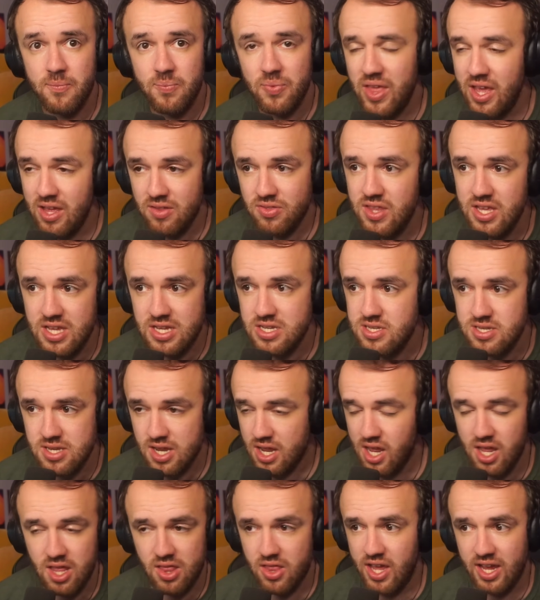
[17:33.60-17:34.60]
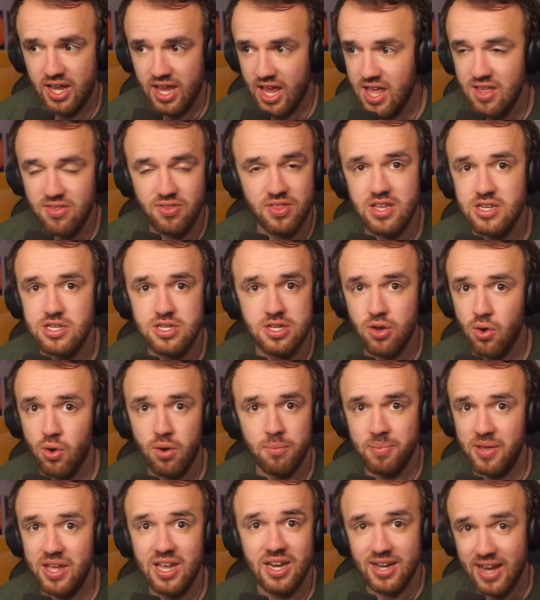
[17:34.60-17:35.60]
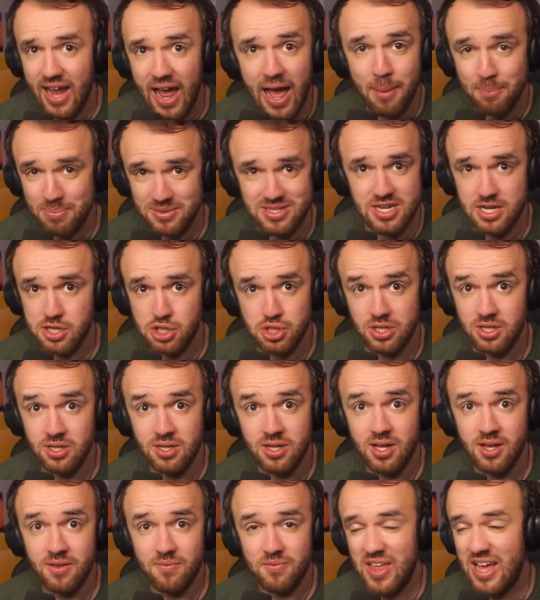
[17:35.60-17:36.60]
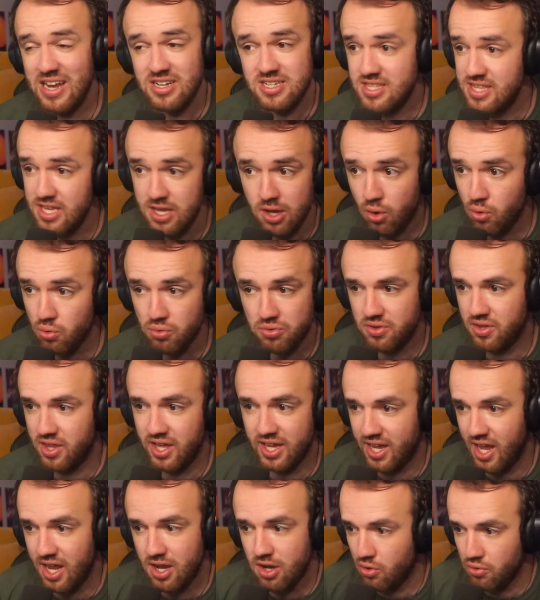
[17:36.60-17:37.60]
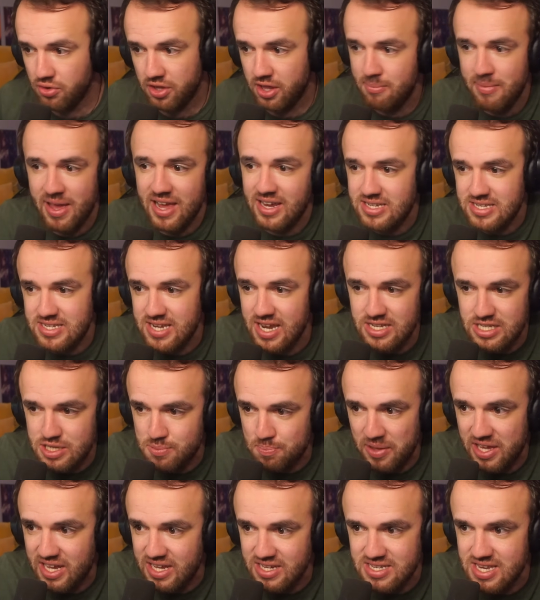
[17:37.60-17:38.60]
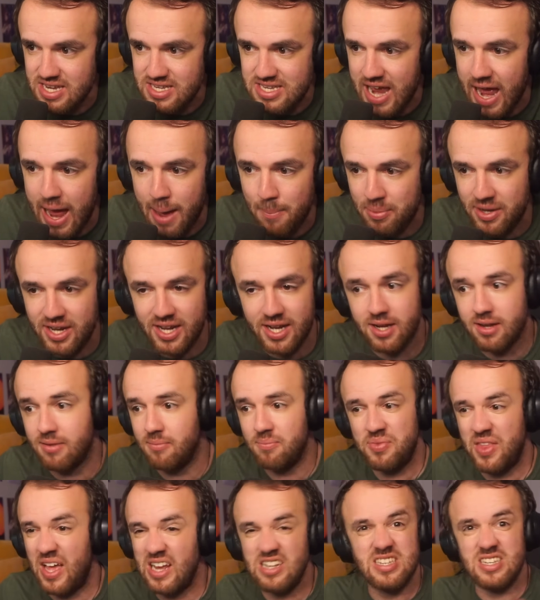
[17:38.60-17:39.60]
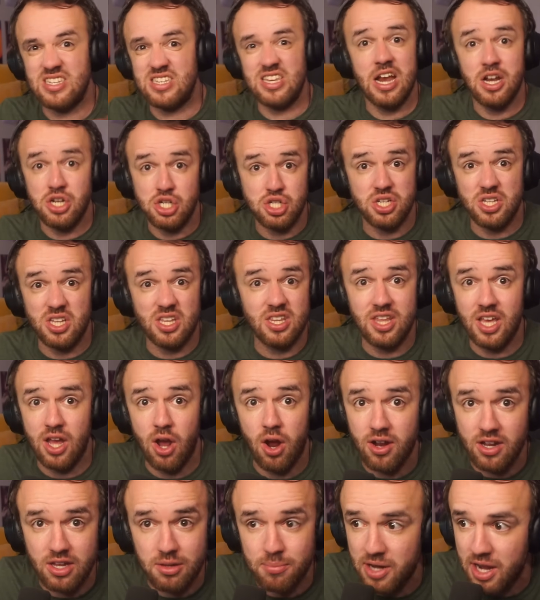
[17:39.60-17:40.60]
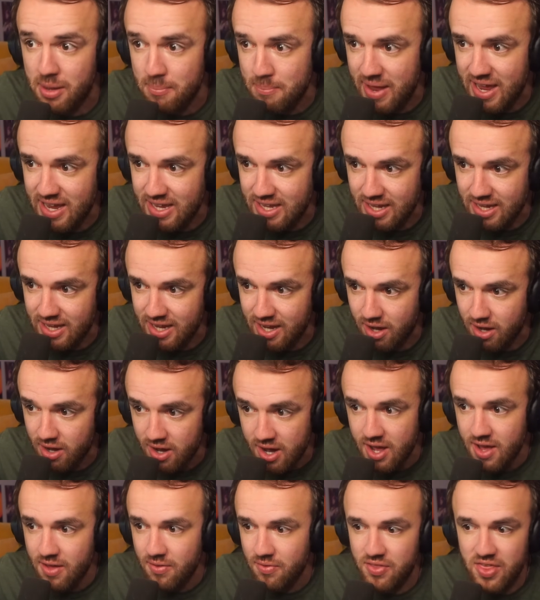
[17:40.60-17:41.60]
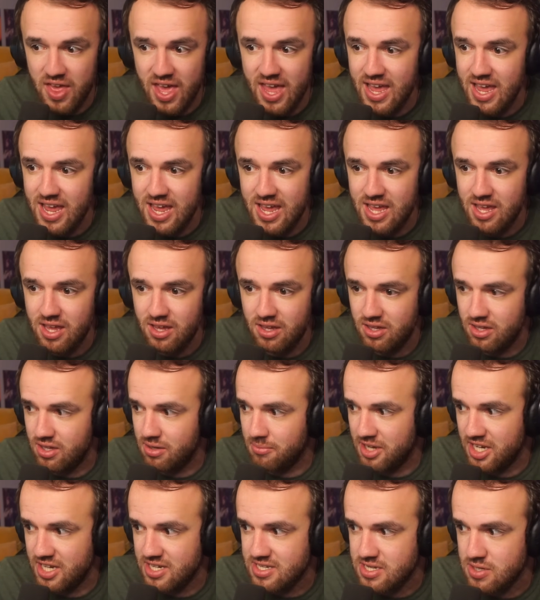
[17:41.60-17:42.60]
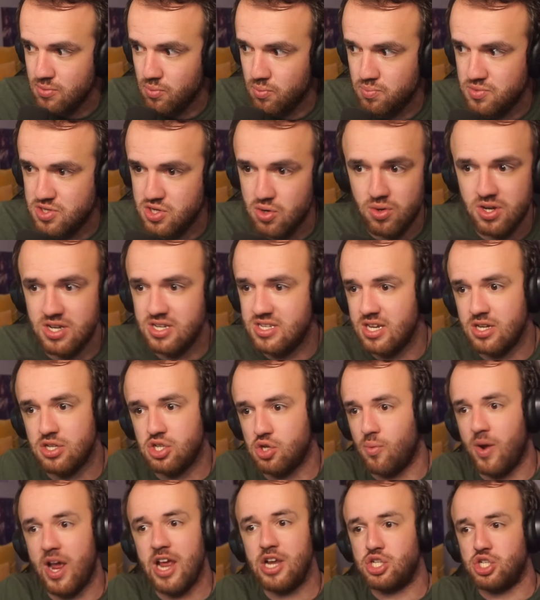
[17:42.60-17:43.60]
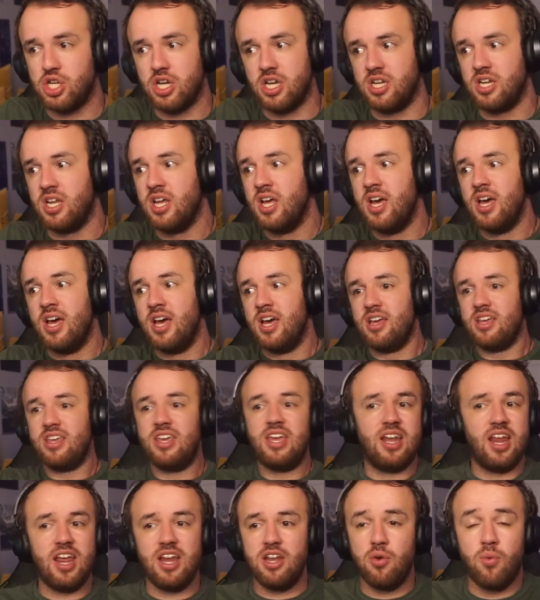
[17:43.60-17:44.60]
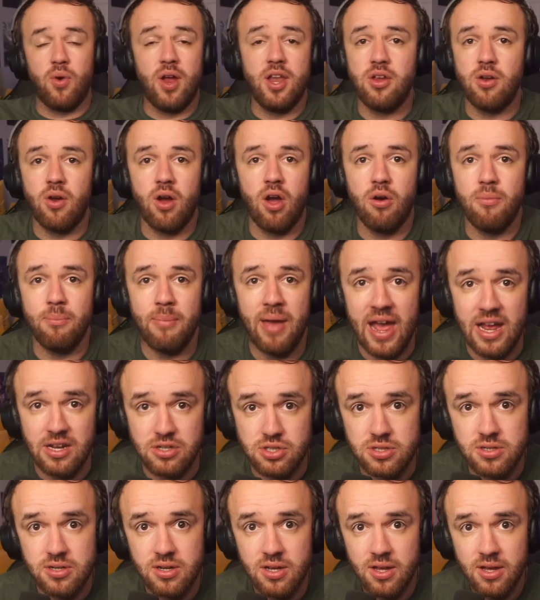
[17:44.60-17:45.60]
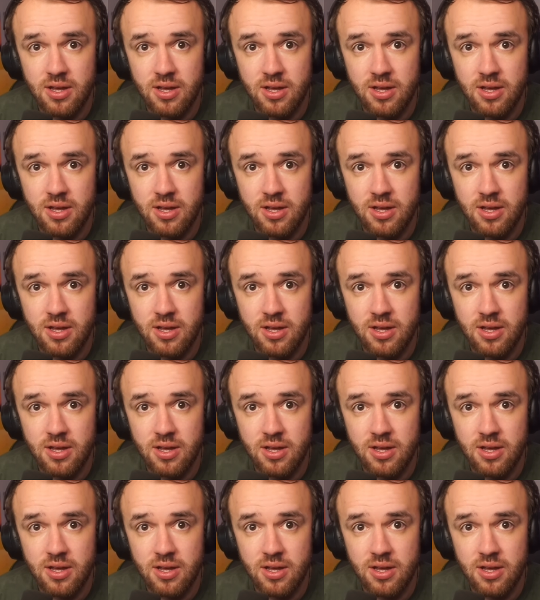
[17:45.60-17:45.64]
in these, like in this European competition. That's the only, it only makes sense because it's happening. That's essentially the argument I'm making here. It's a sort of situation, you need to win your home match.